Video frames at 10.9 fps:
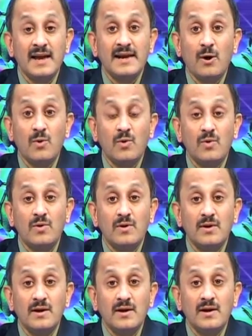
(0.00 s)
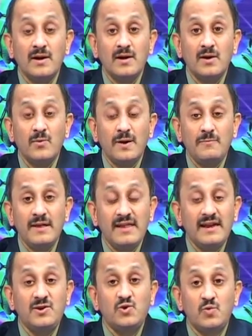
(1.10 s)
Now, when we
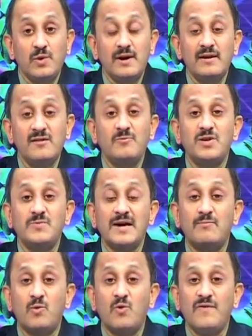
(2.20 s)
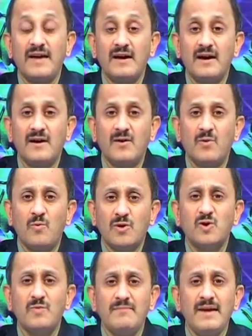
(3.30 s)
say towards which we are moving, what
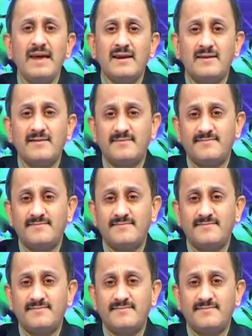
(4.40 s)
do we mean?